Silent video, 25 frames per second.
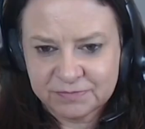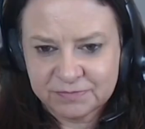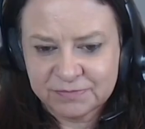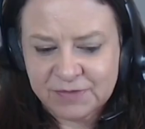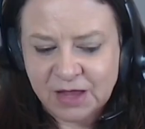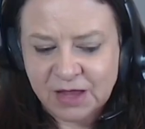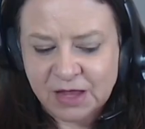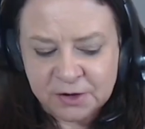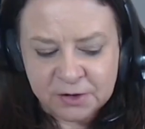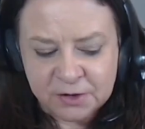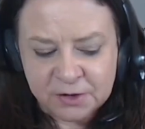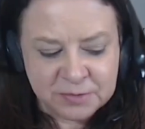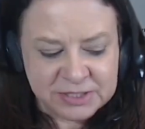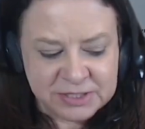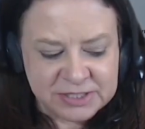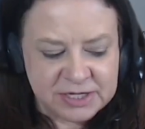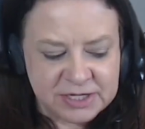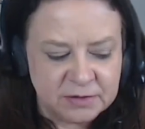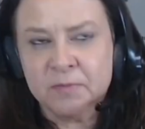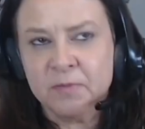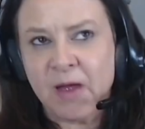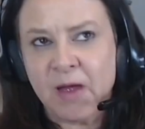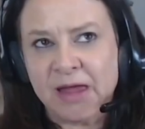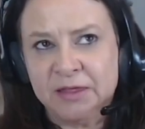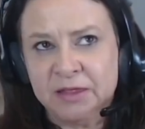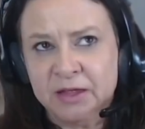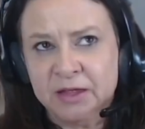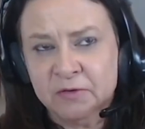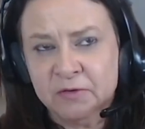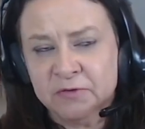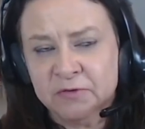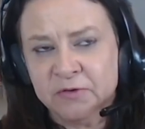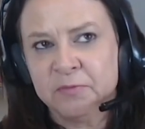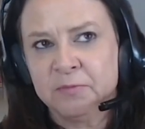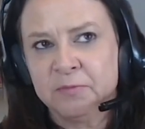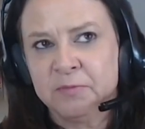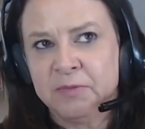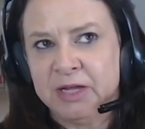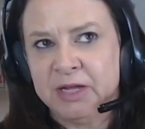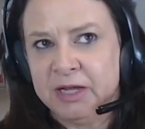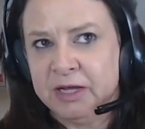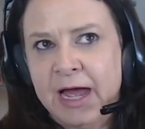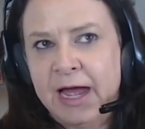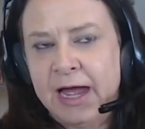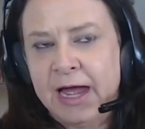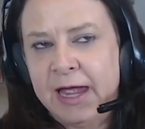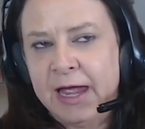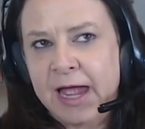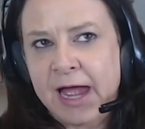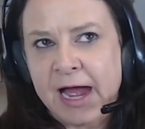100%. I think for
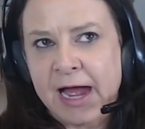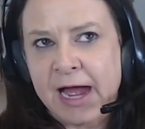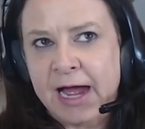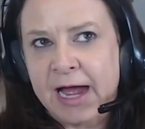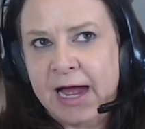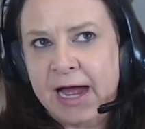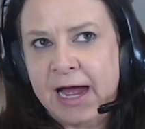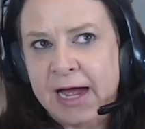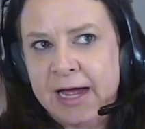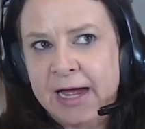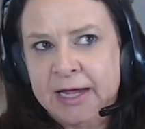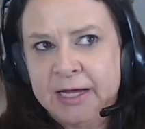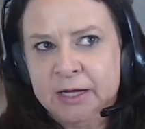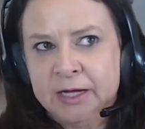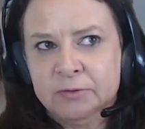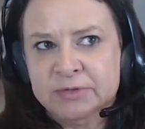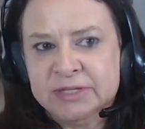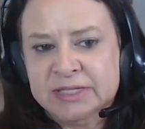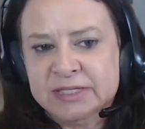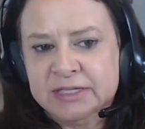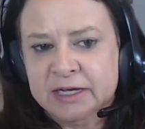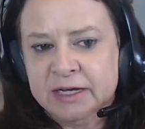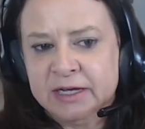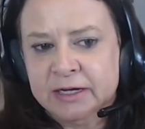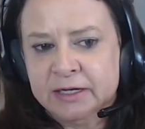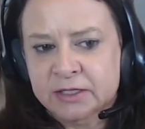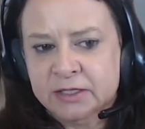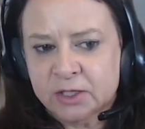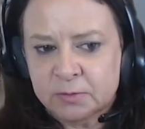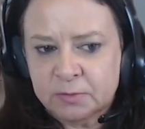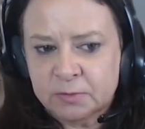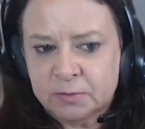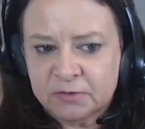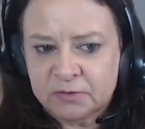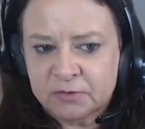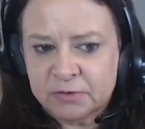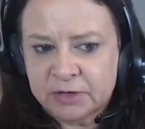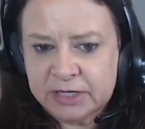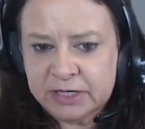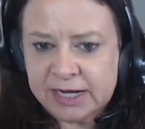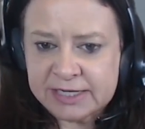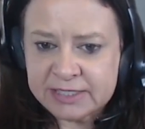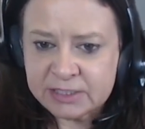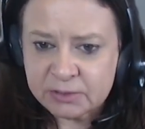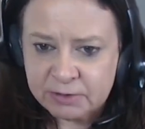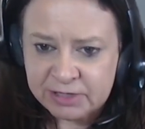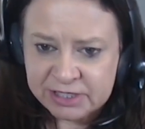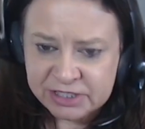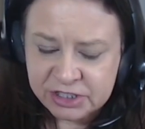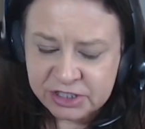me, I would say don't be afraid to
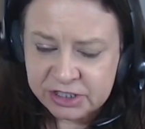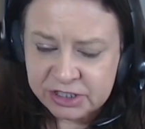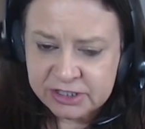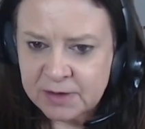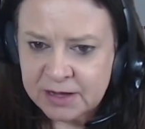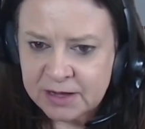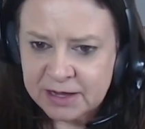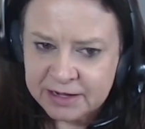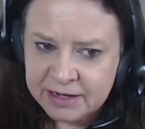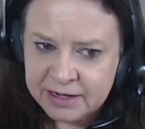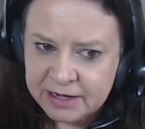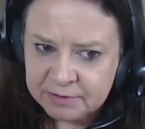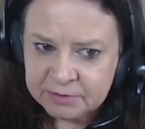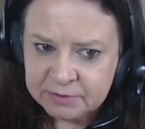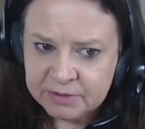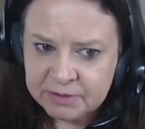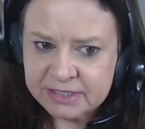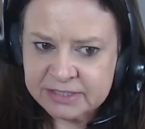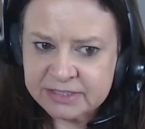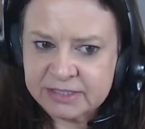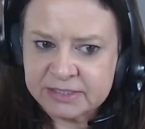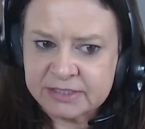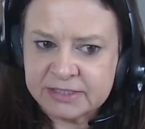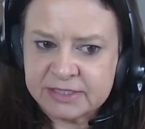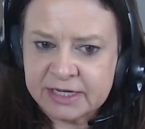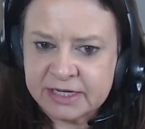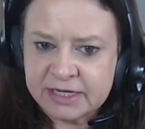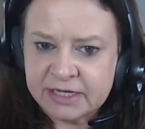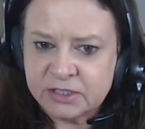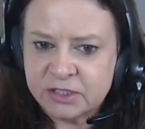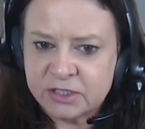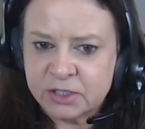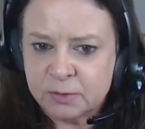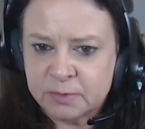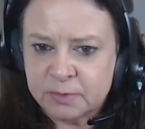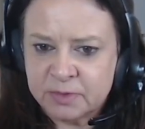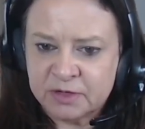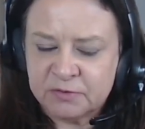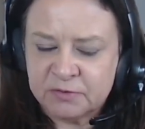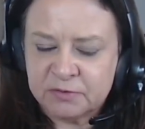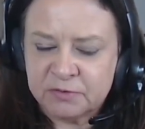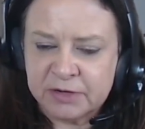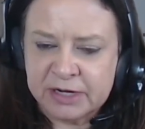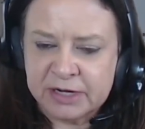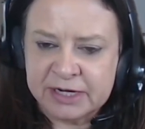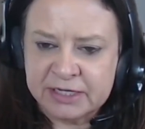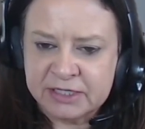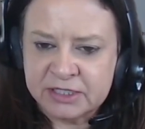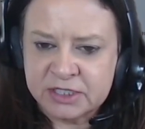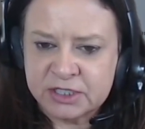ask questions. And I would also say don't be
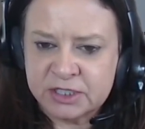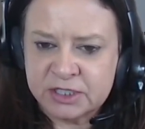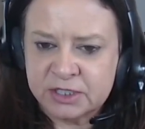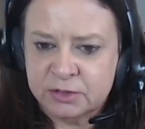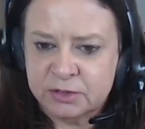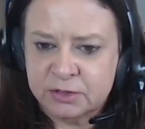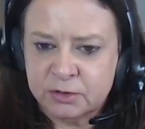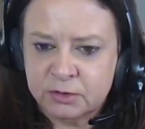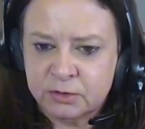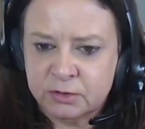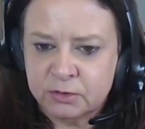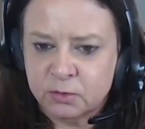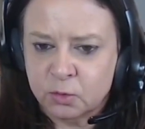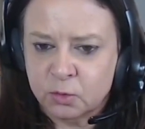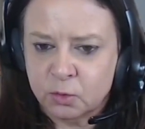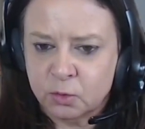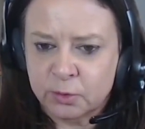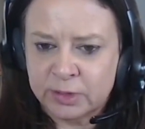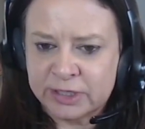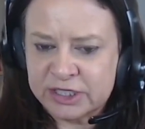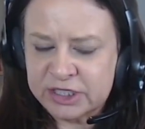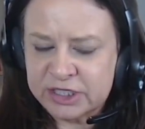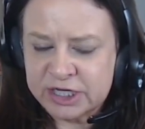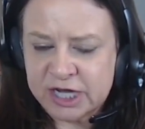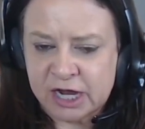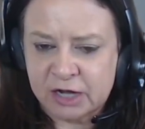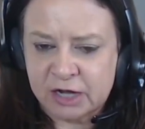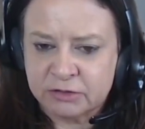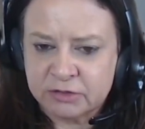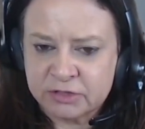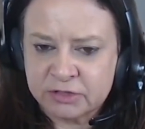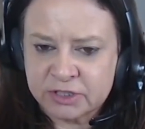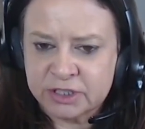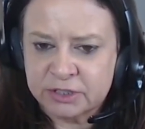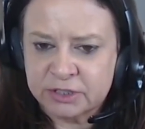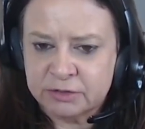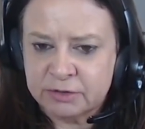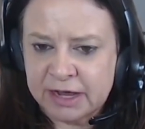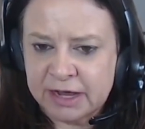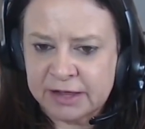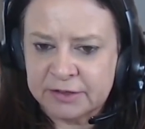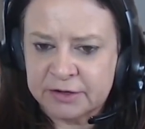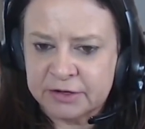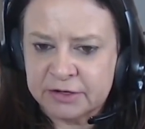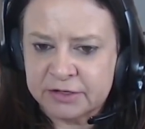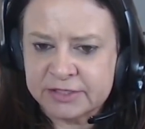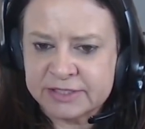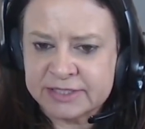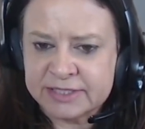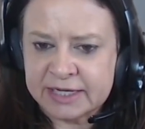afraid to reach out to
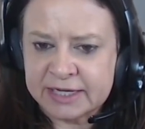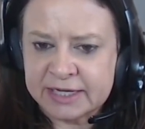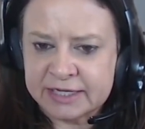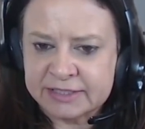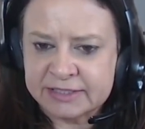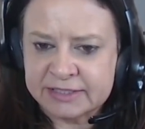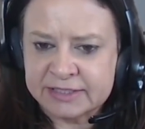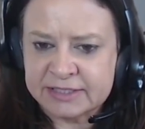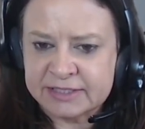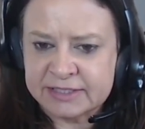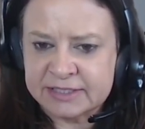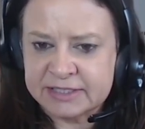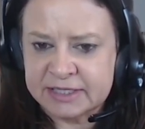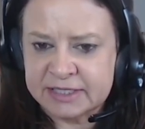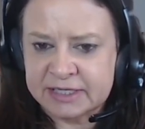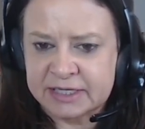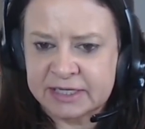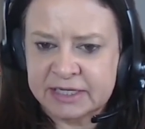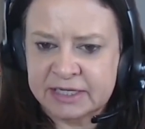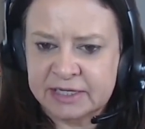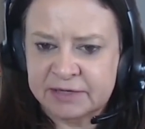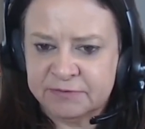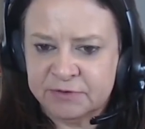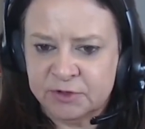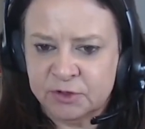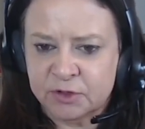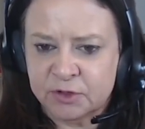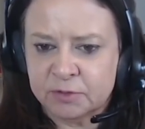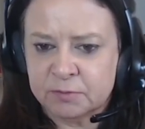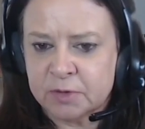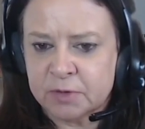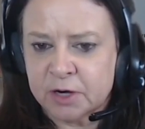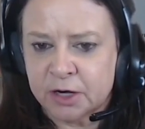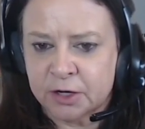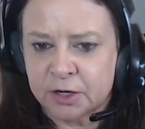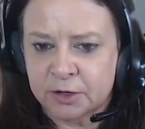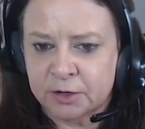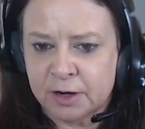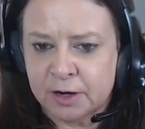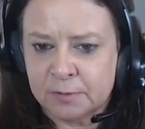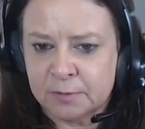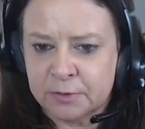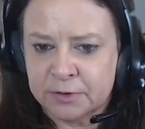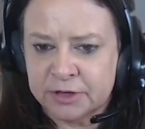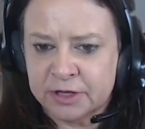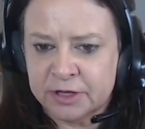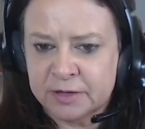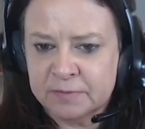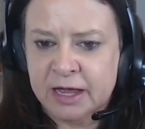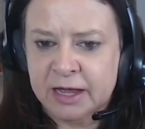others and see if you can partner up
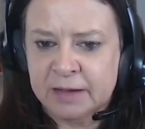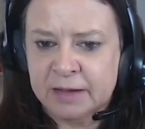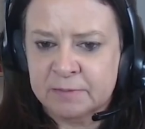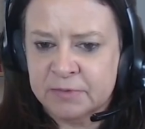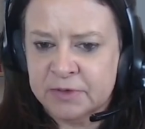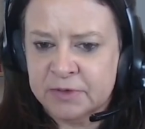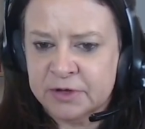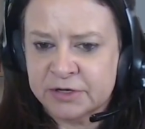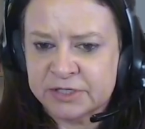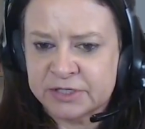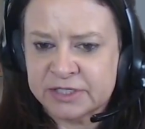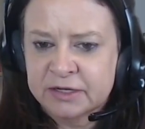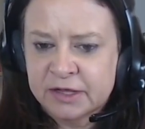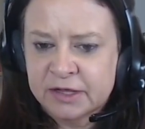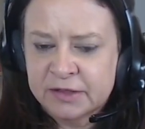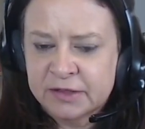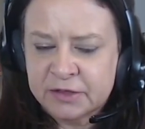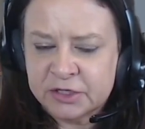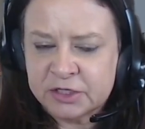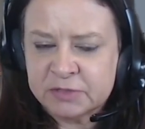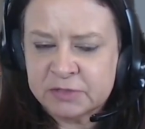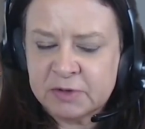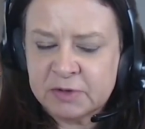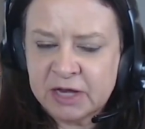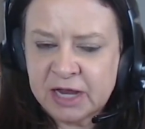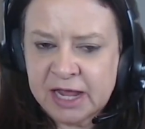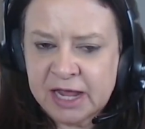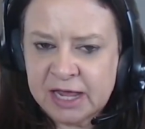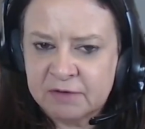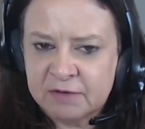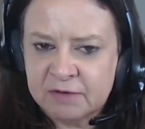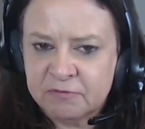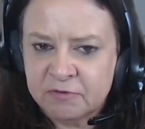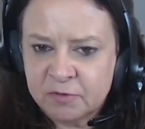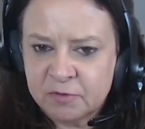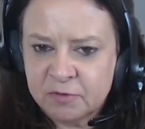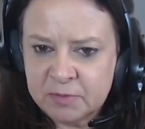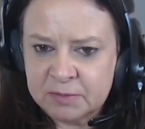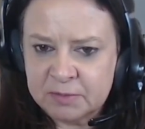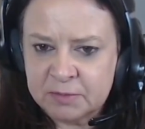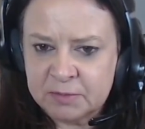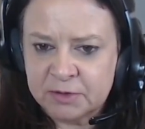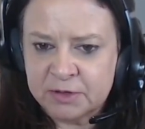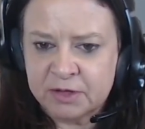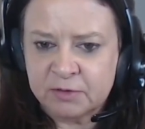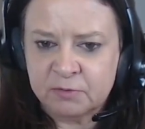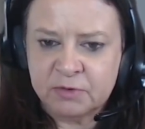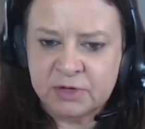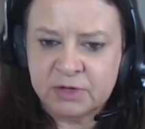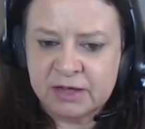with them. There's been a handful of
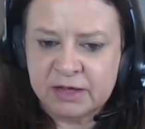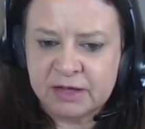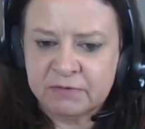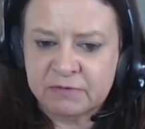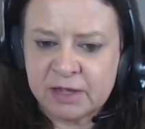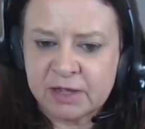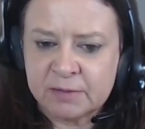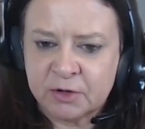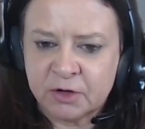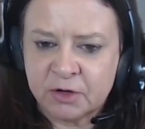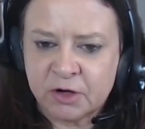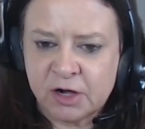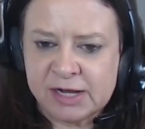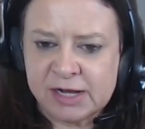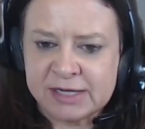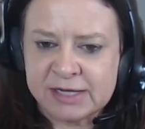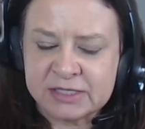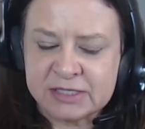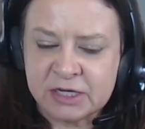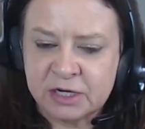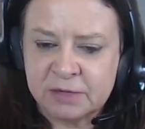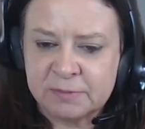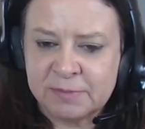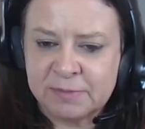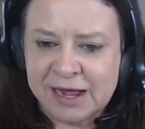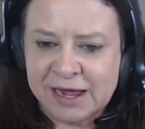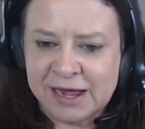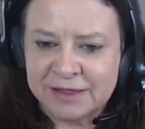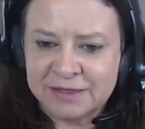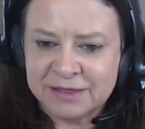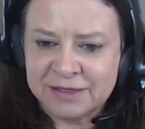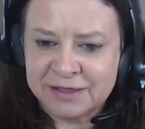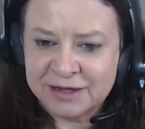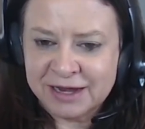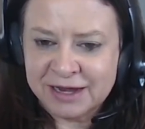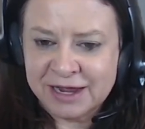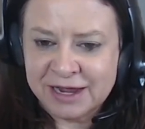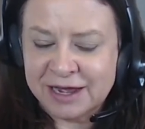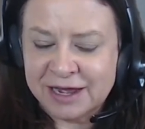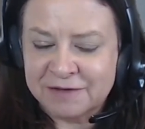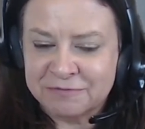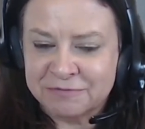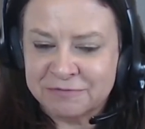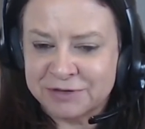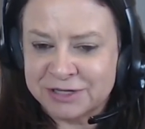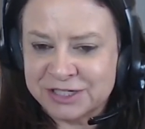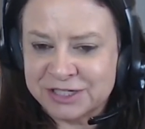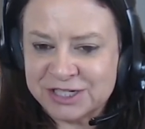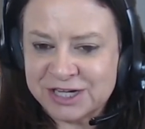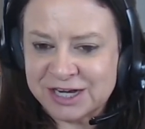people that we have come across in our path that have
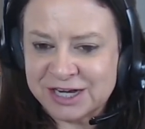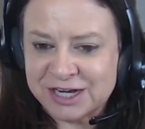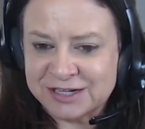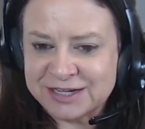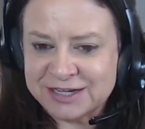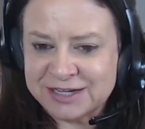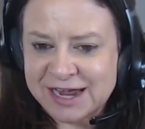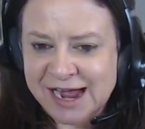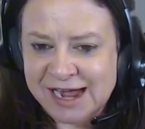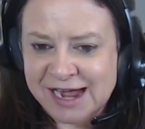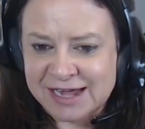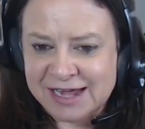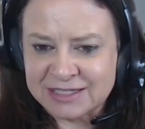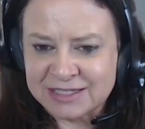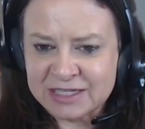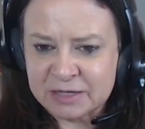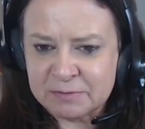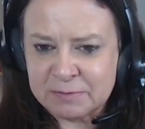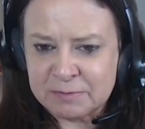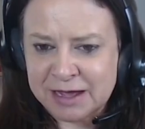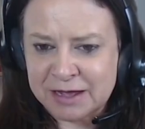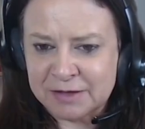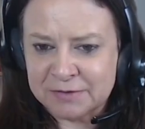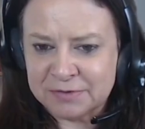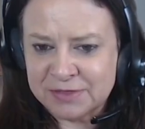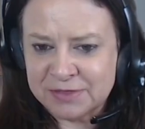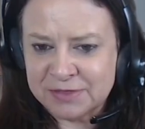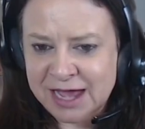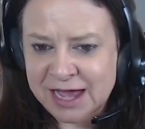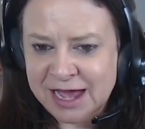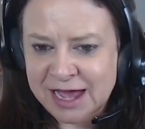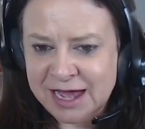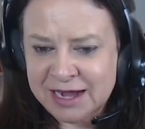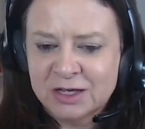reached out to ask about that.